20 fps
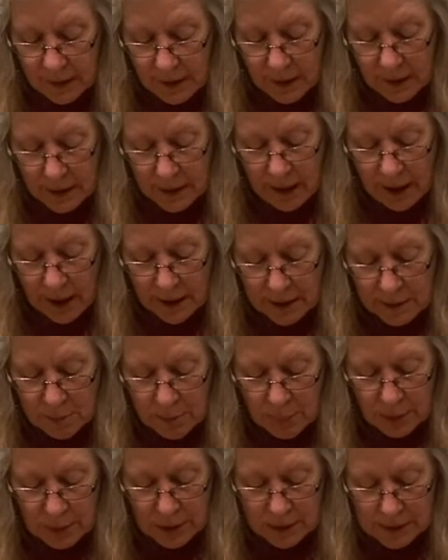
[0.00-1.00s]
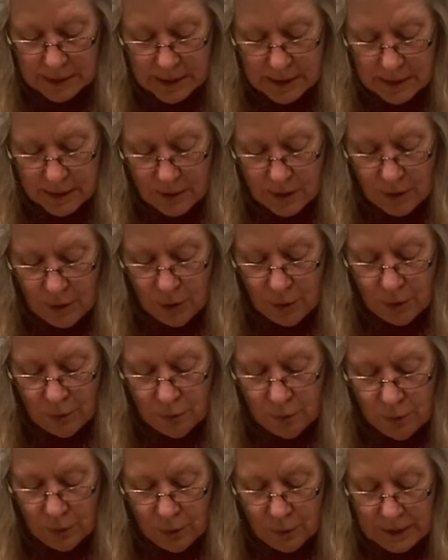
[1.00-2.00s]
cotton balls
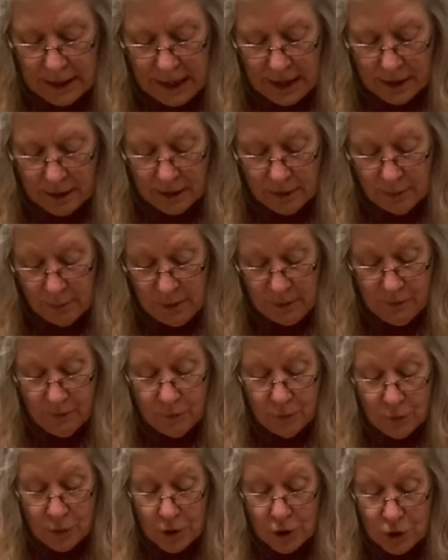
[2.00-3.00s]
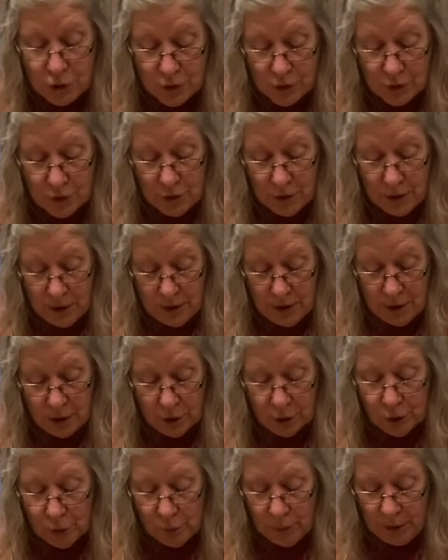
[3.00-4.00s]
rolled out before you start the
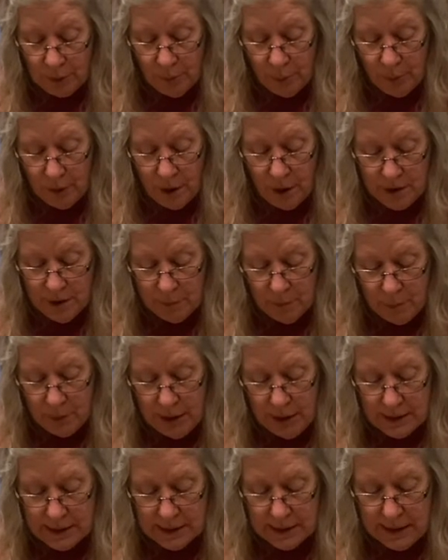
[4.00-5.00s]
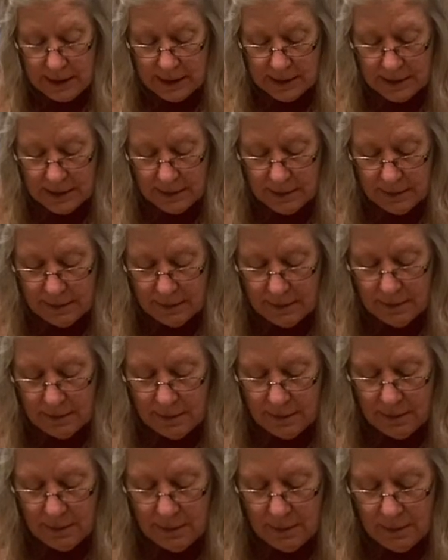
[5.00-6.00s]
gluing process
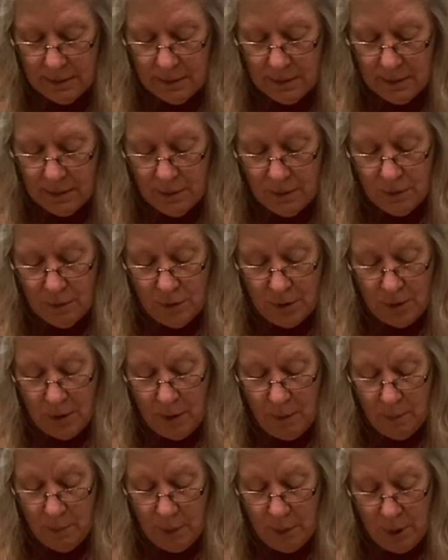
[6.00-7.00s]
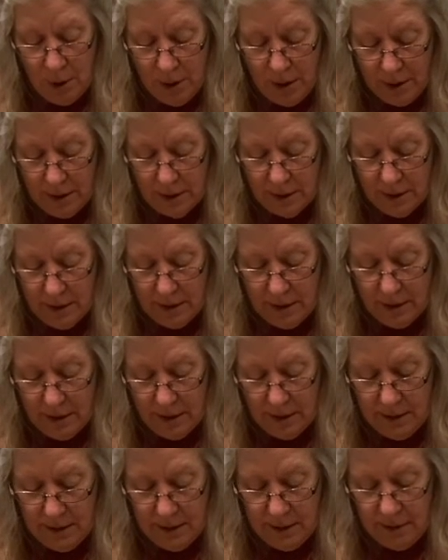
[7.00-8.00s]
or part
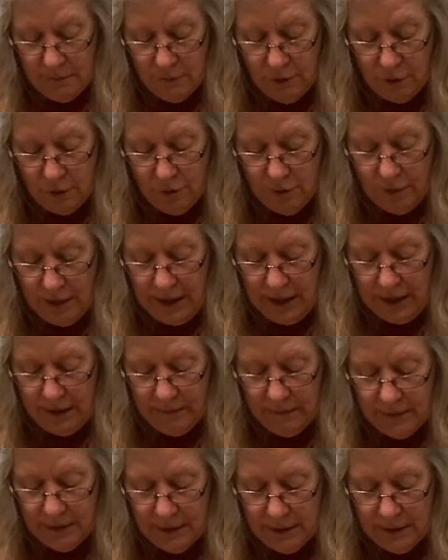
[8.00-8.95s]
of your craft.